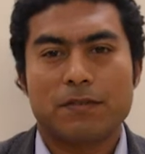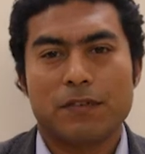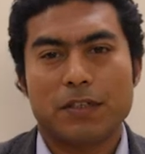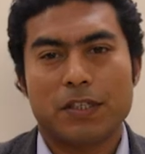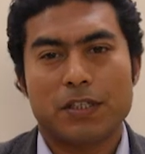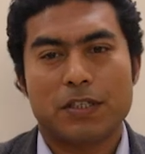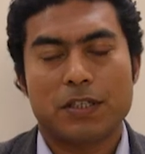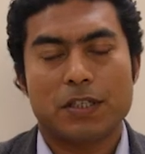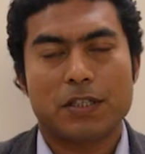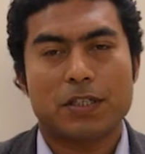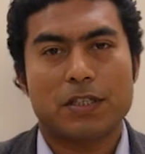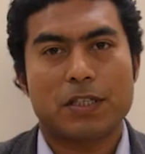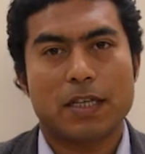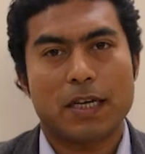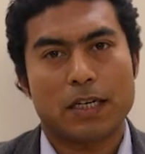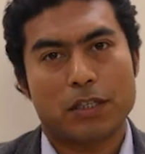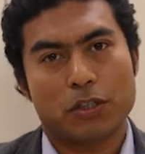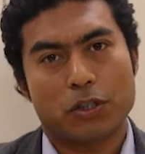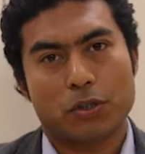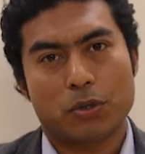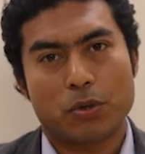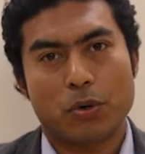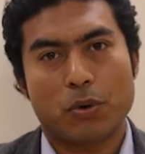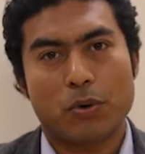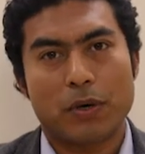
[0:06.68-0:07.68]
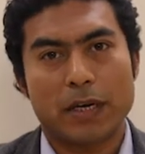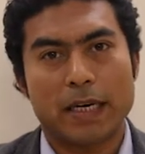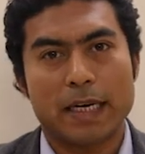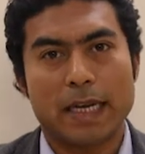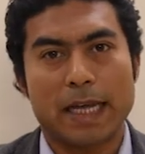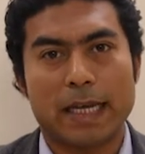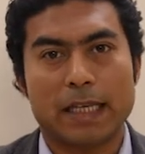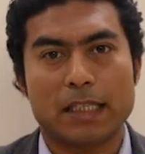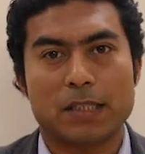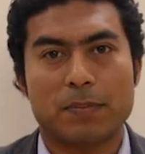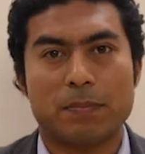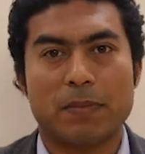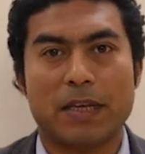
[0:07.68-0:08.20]
features that show in
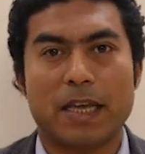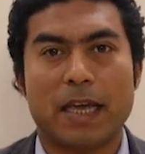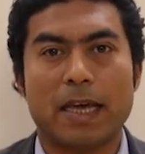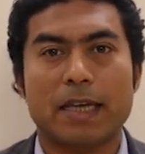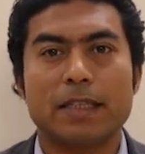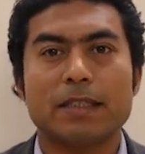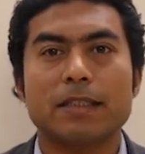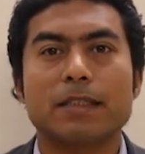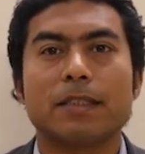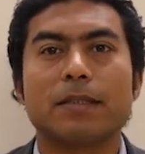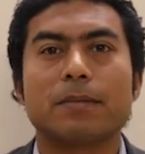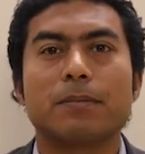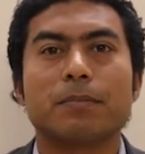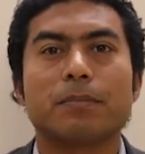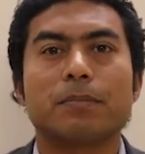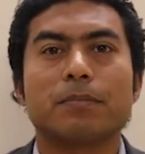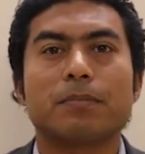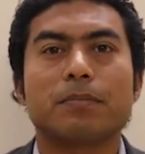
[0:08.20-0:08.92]
XPS.